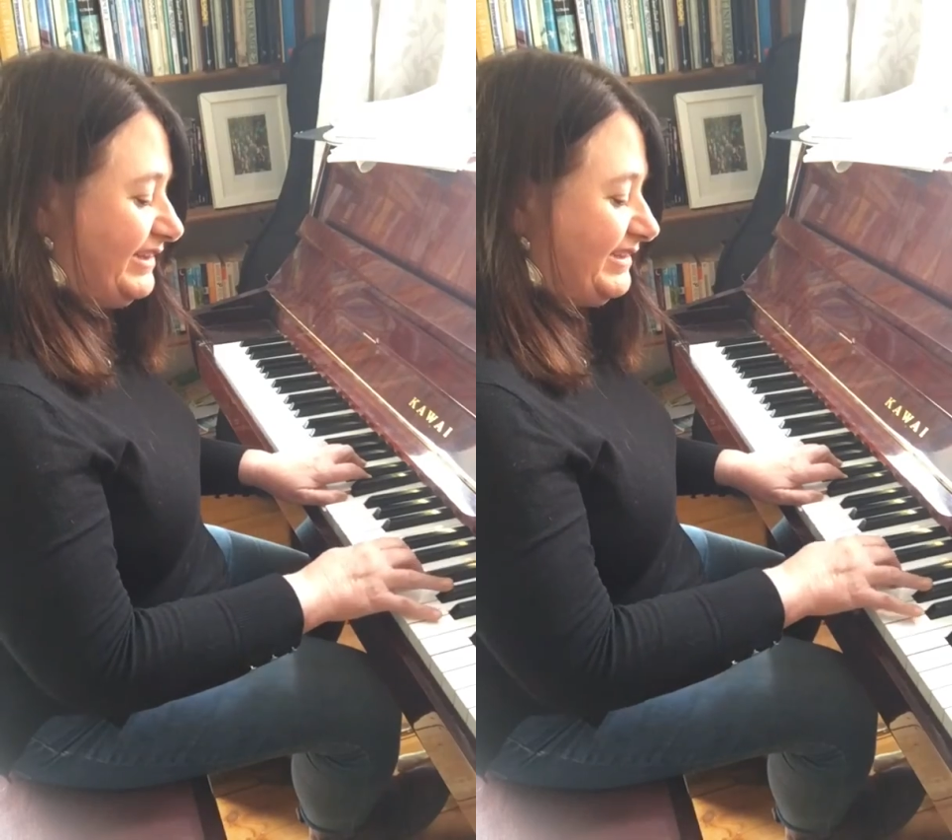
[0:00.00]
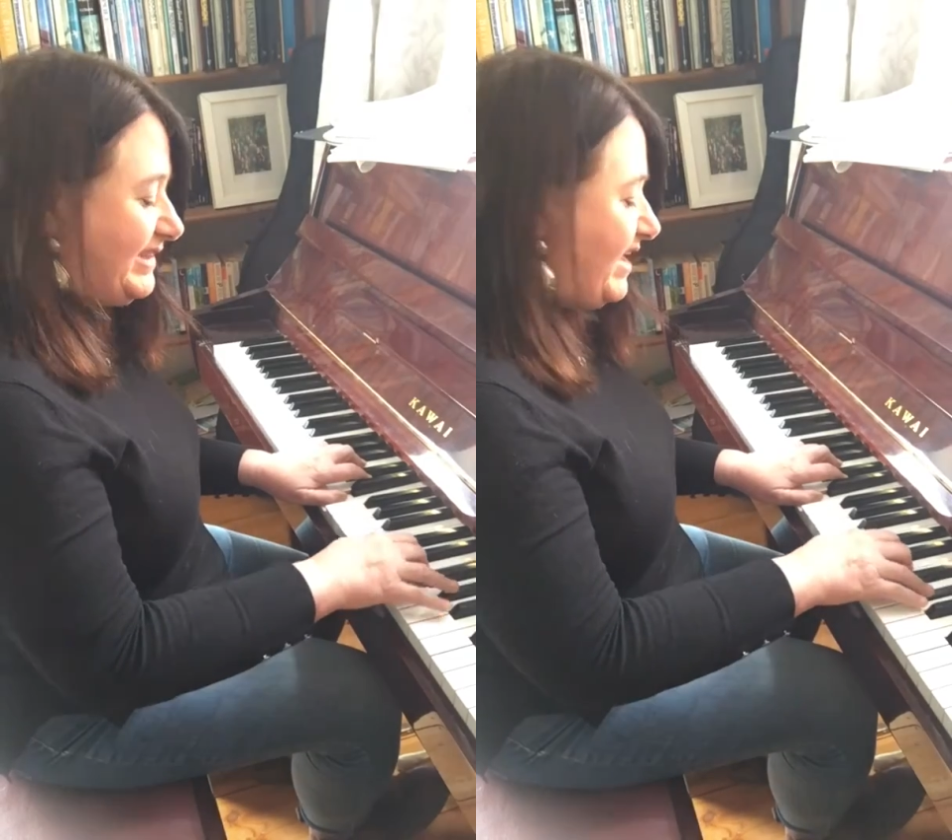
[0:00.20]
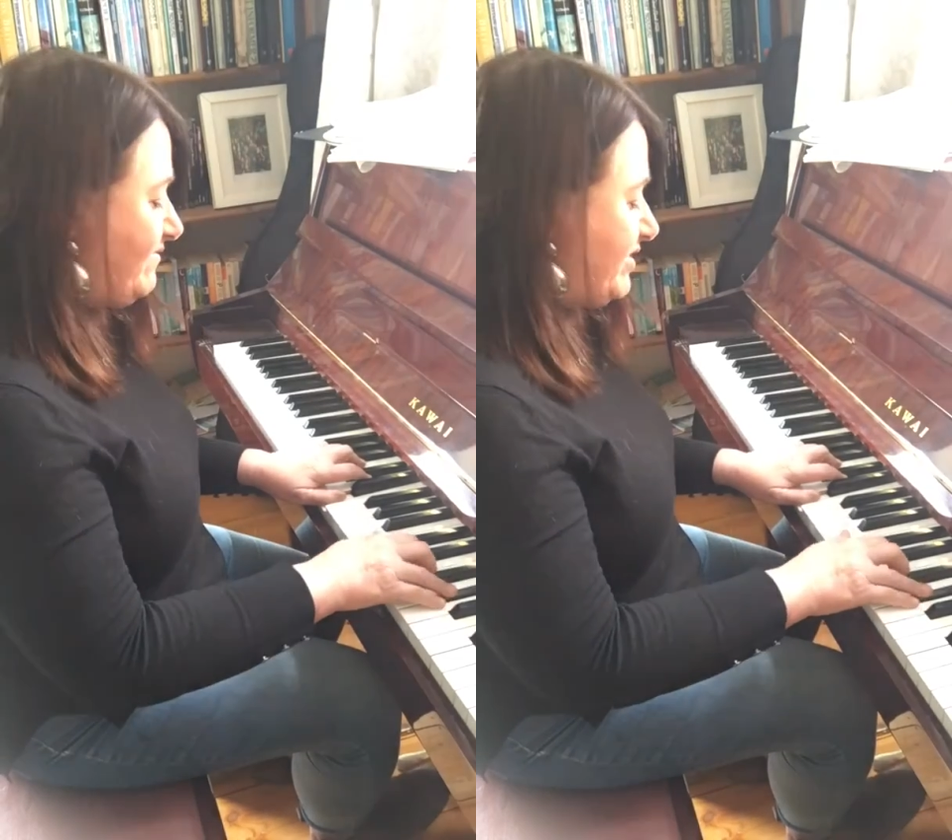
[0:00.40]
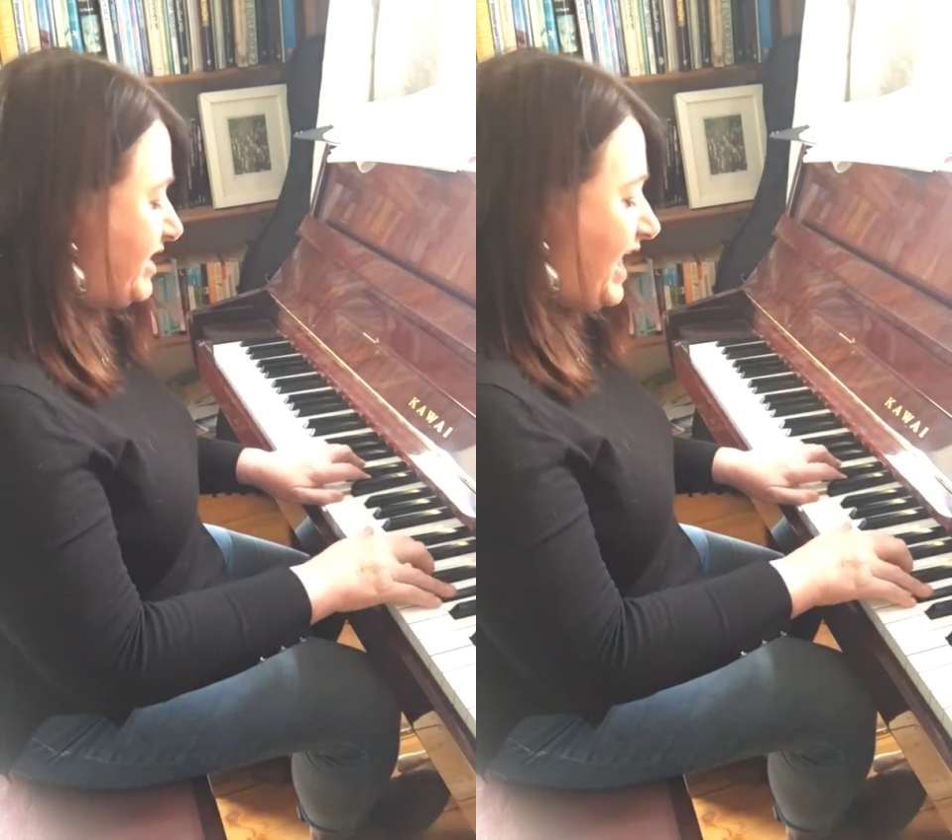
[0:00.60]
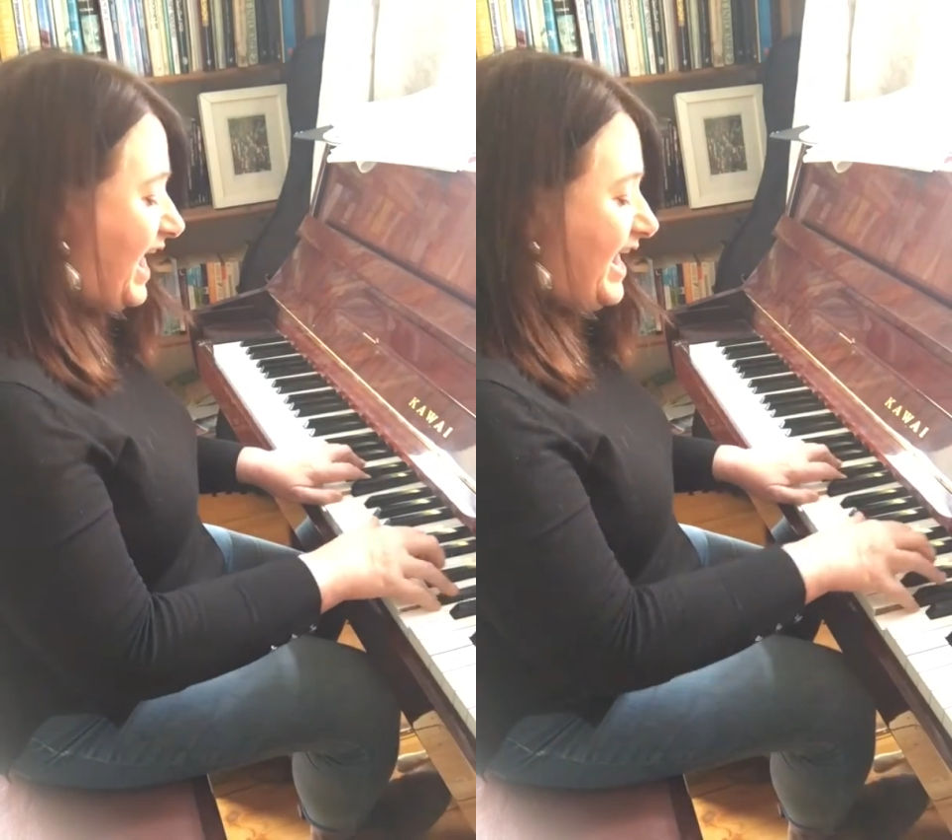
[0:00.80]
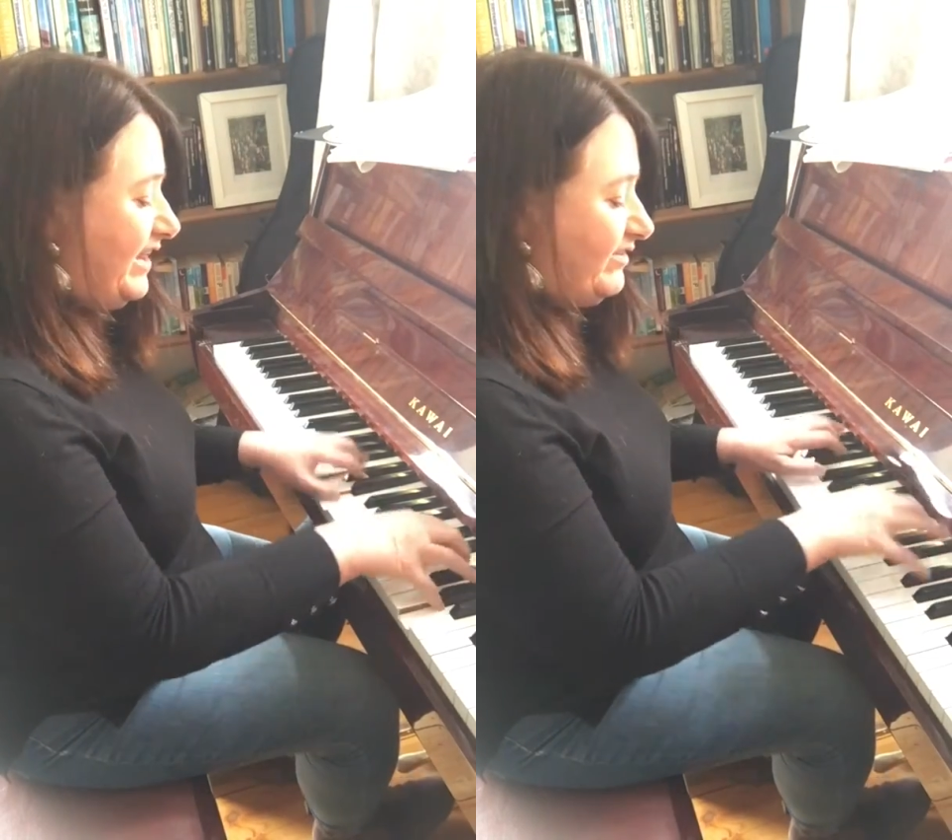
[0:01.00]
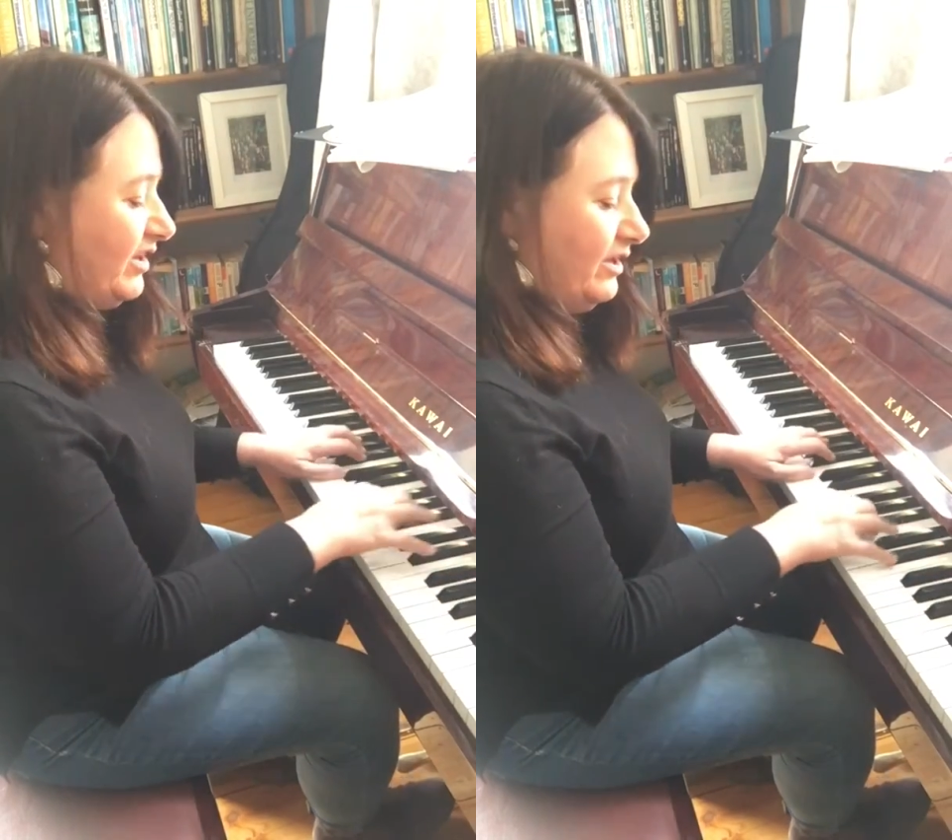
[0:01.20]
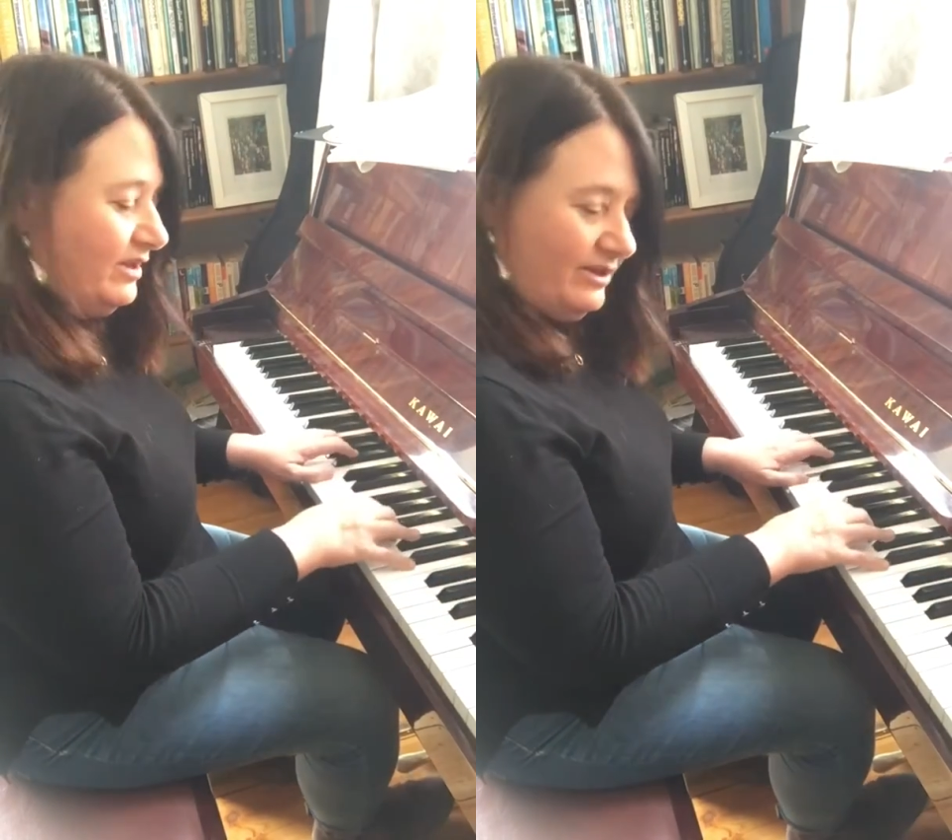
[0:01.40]
7, 8,
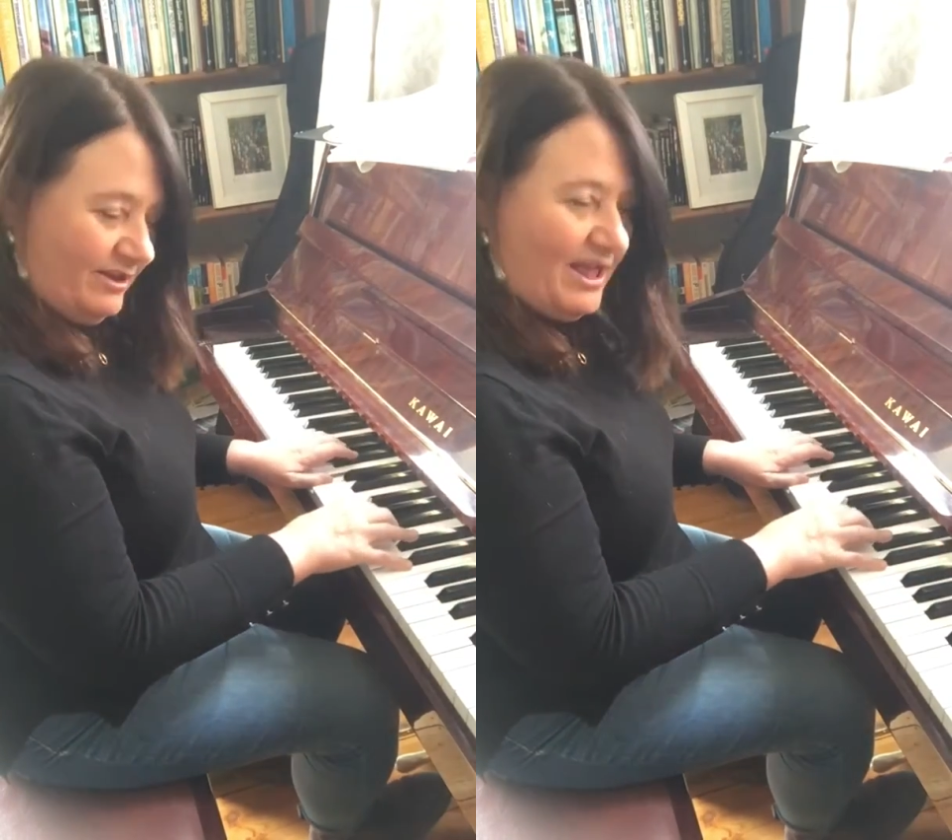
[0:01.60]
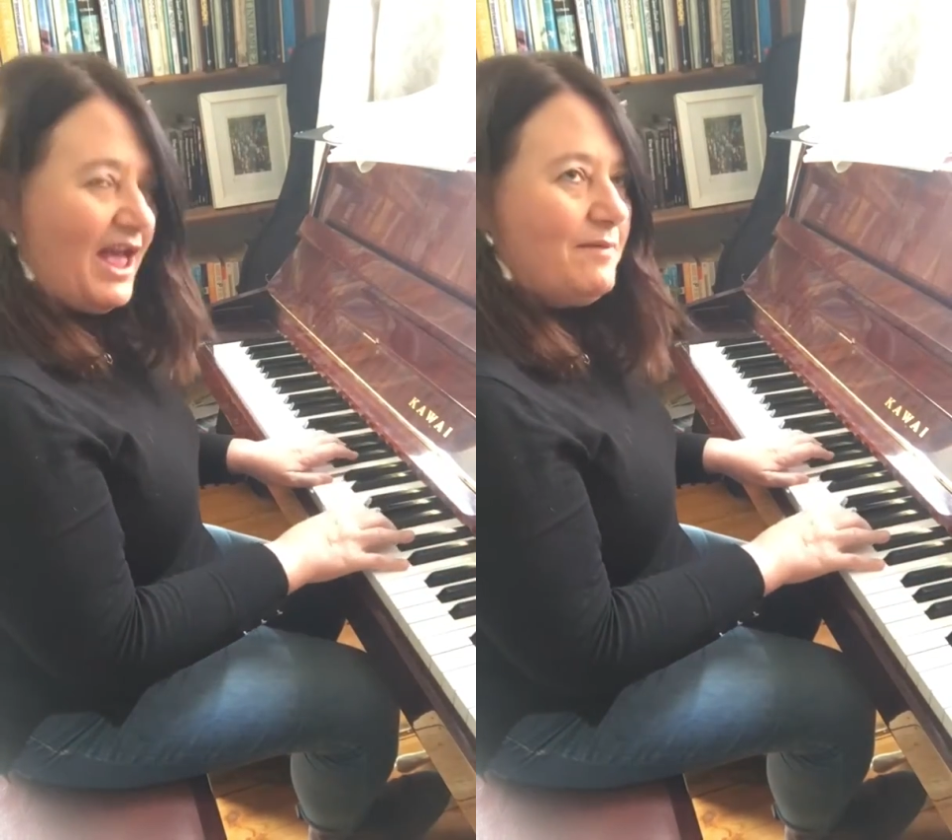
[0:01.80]
and